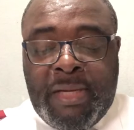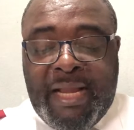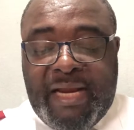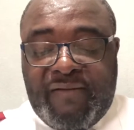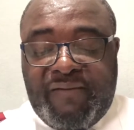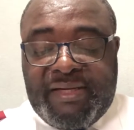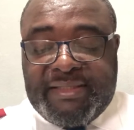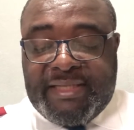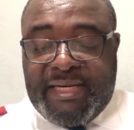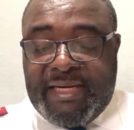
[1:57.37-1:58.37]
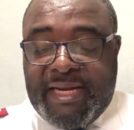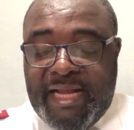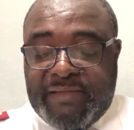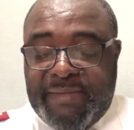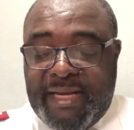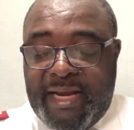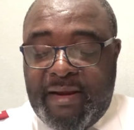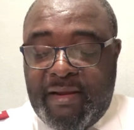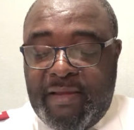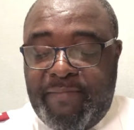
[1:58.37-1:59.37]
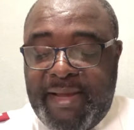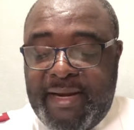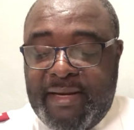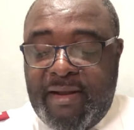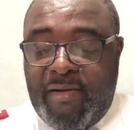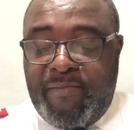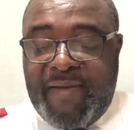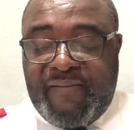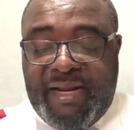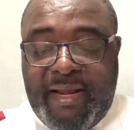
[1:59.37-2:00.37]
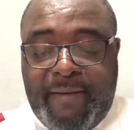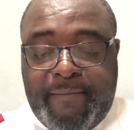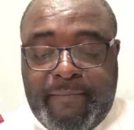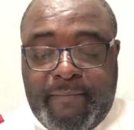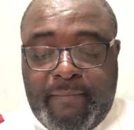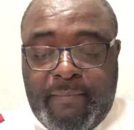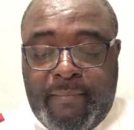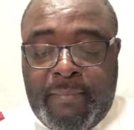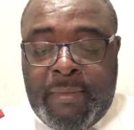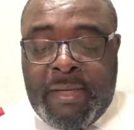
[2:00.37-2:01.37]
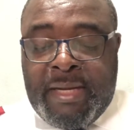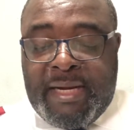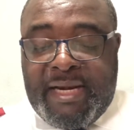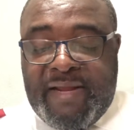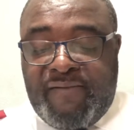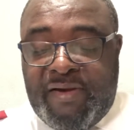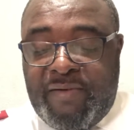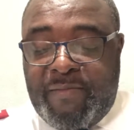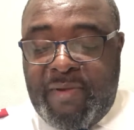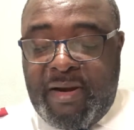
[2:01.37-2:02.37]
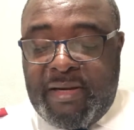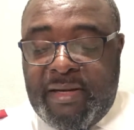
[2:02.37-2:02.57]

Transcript: and a Philistine detachment had occupied the town of Bethlehem. David remarked